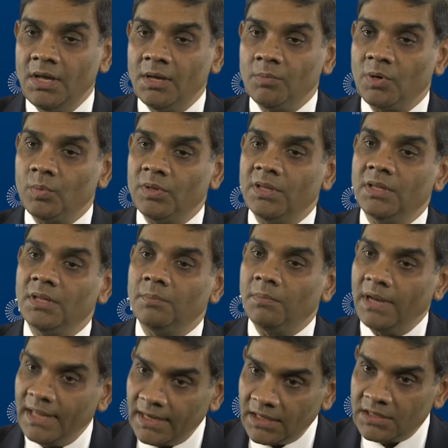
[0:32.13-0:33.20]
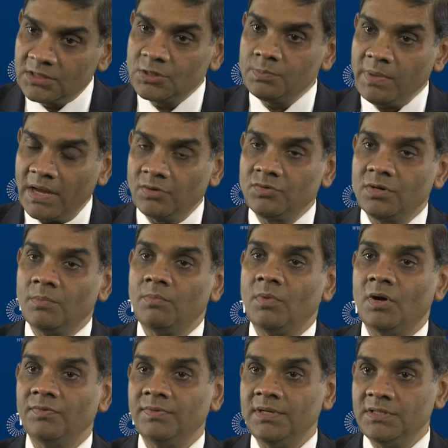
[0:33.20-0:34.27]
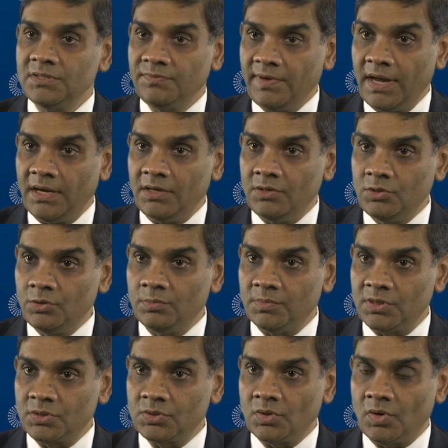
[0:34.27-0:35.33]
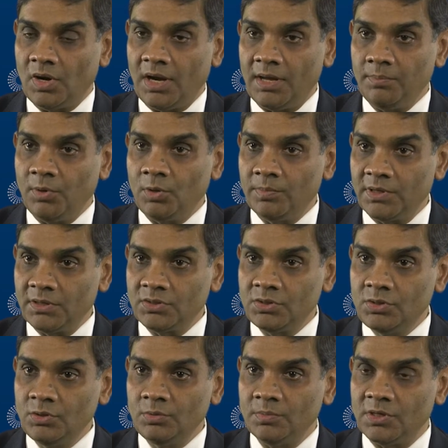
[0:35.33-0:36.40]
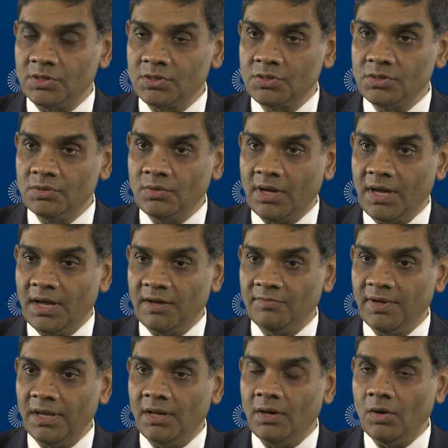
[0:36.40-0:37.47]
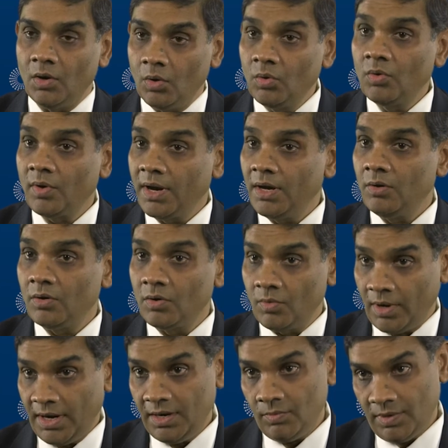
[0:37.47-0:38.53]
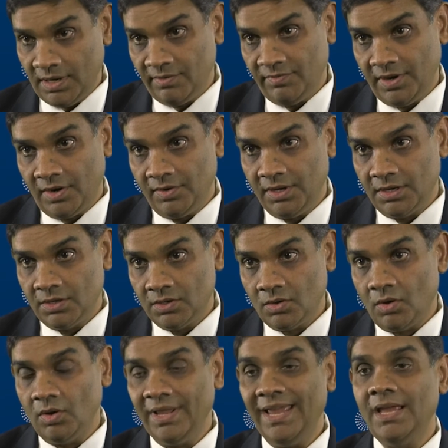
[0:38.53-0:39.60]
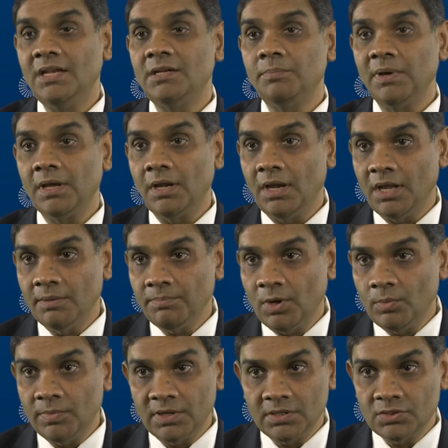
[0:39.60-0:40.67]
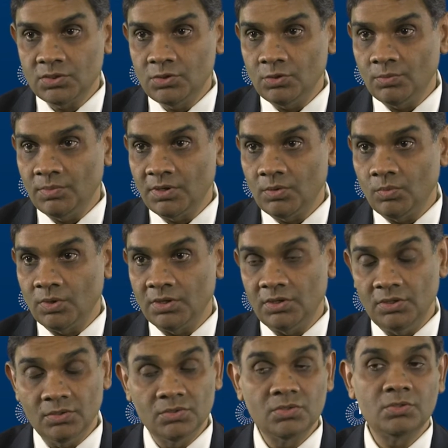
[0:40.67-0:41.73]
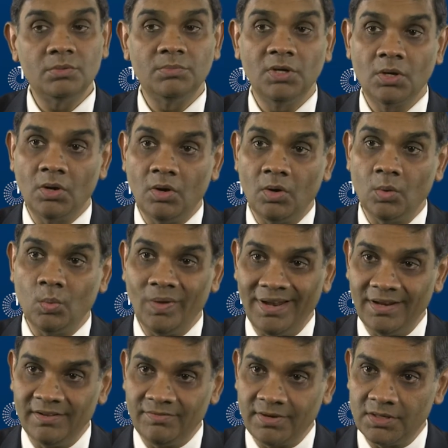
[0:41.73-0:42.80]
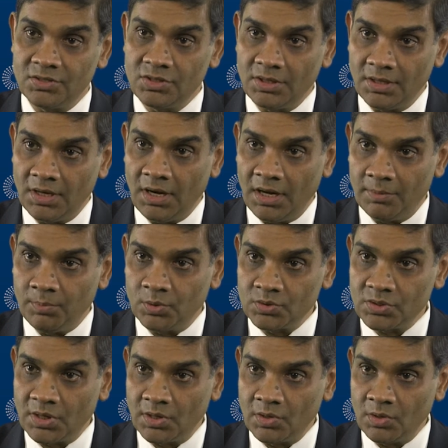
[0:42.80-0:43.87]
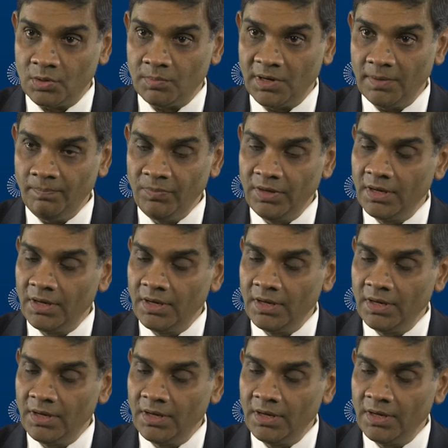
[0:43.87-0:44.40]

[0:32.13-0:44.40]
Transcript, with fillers: But within the malignant spectrum of these fatty tumors or lipomatous tumors, you have a low grade or grade 1 variant called atypical lipomatous tumor, what used to be called well differentiated liposarcoma.